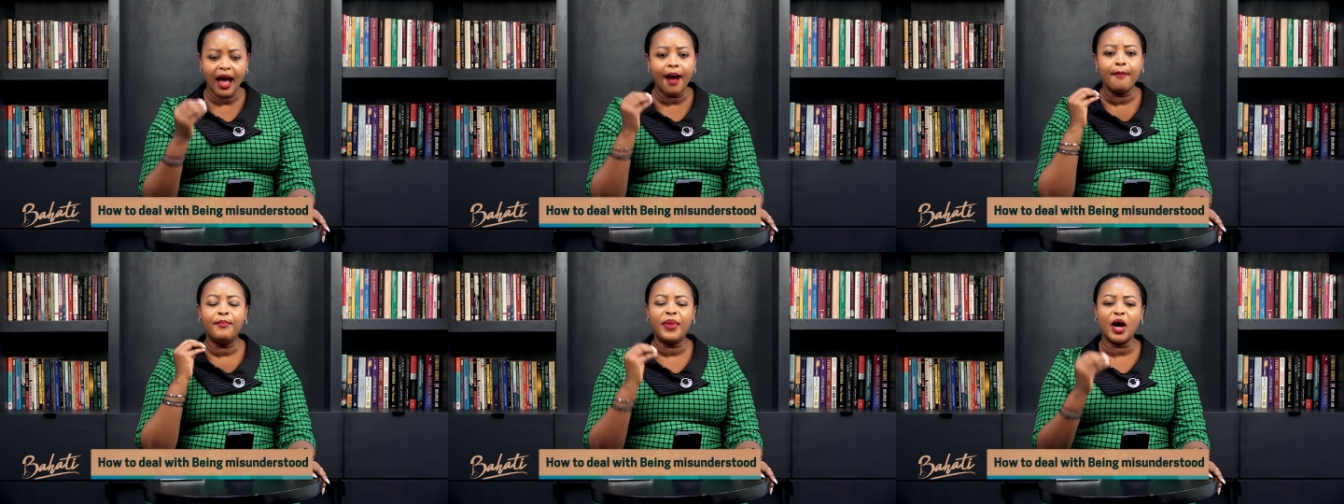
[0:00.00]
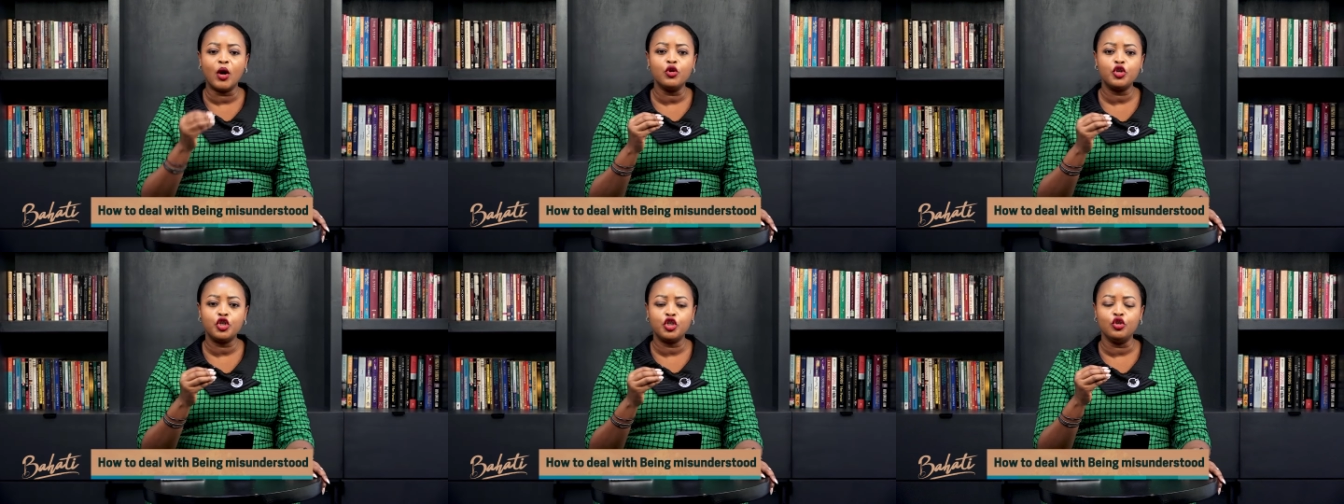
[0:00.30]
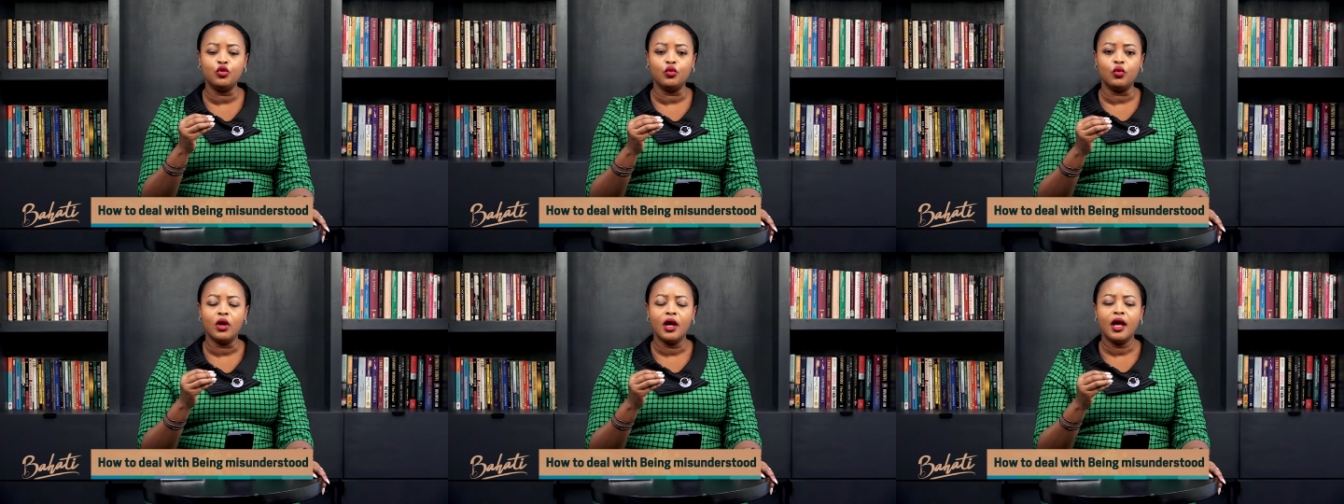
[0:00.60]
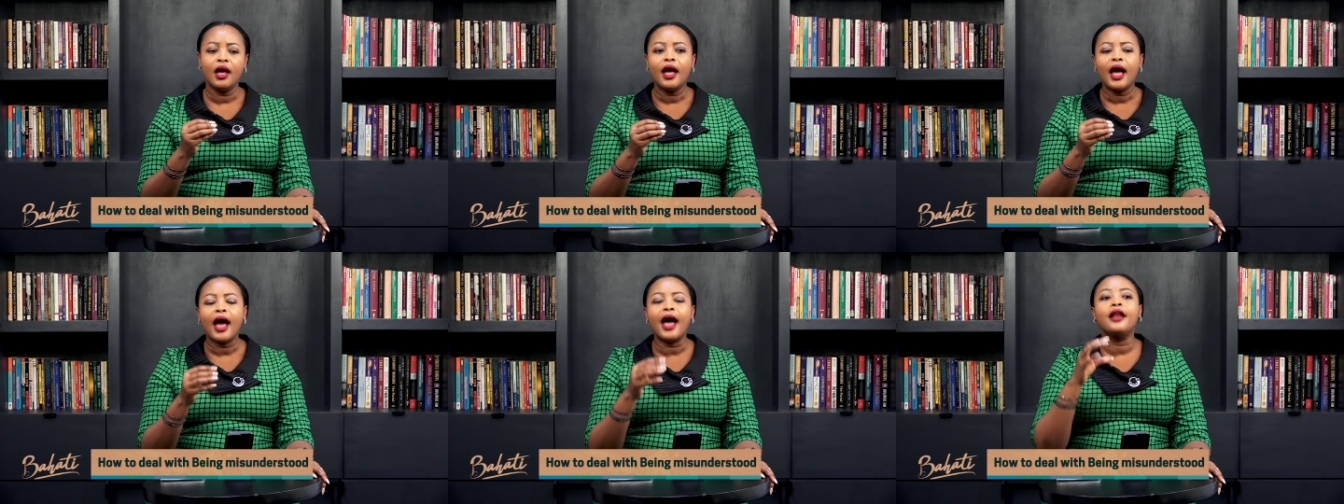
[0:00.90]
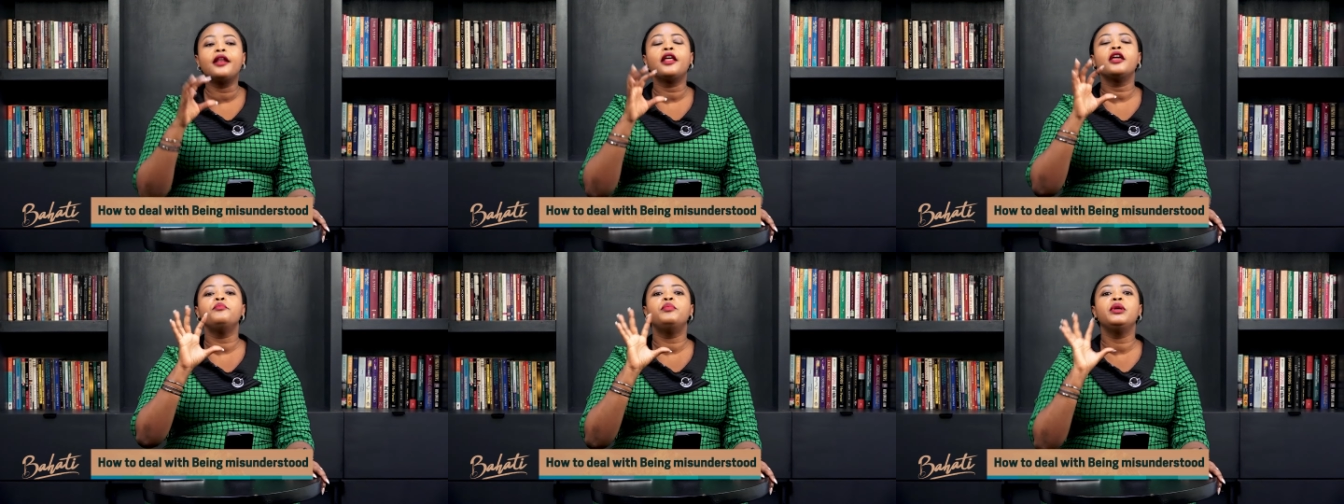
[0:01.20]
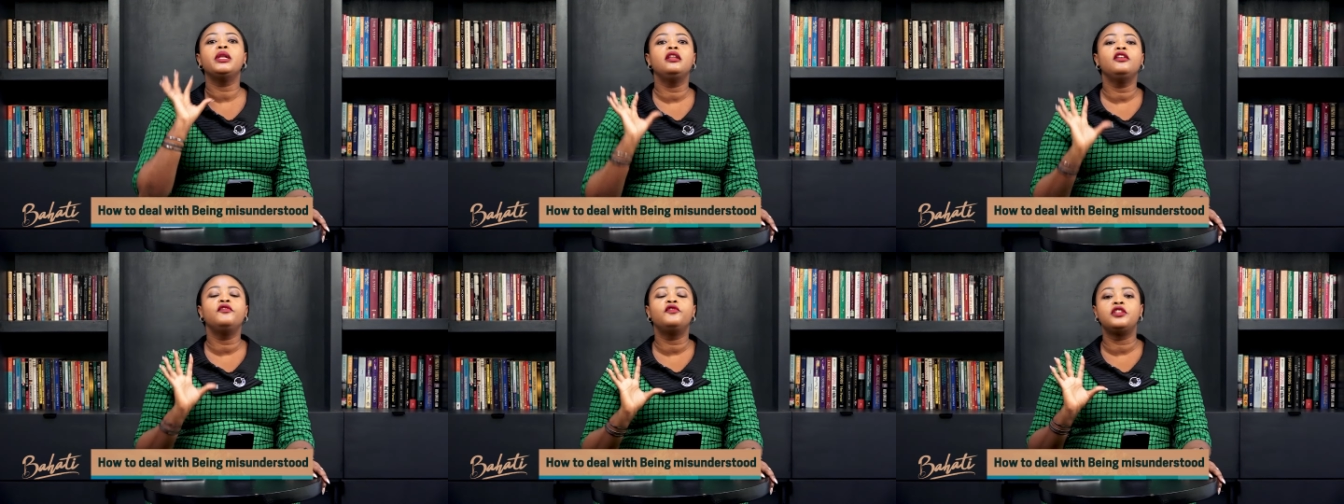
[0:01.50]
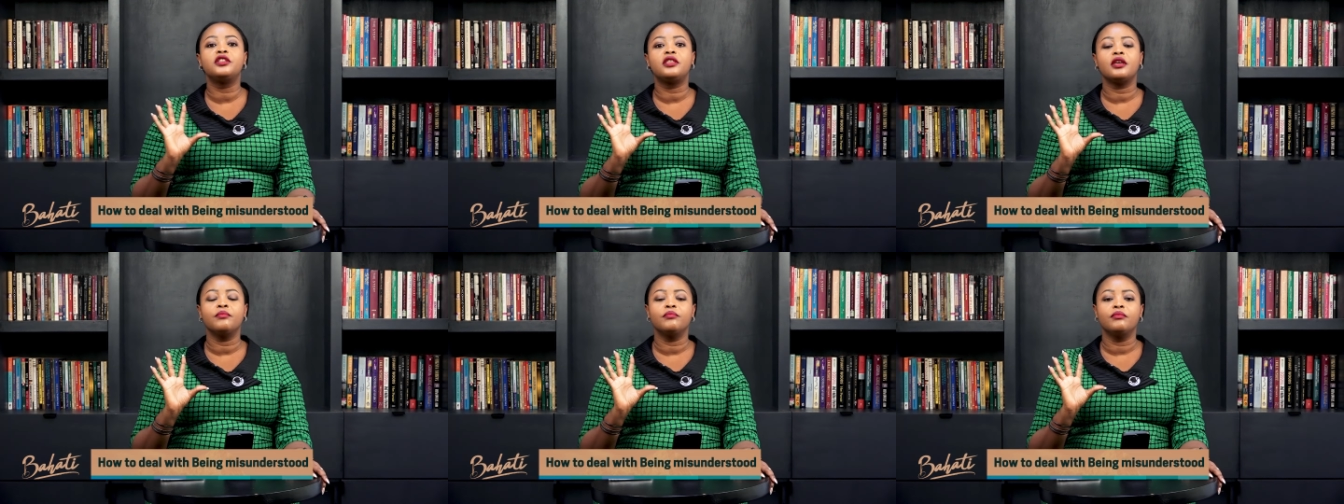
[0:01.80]
about you, and I
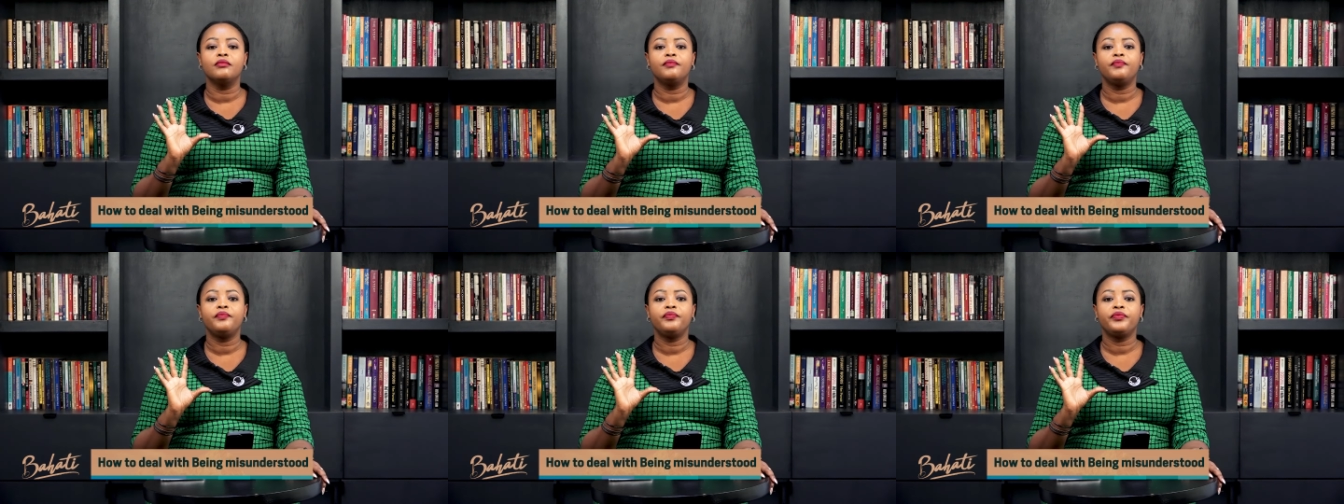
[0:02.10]
believed them.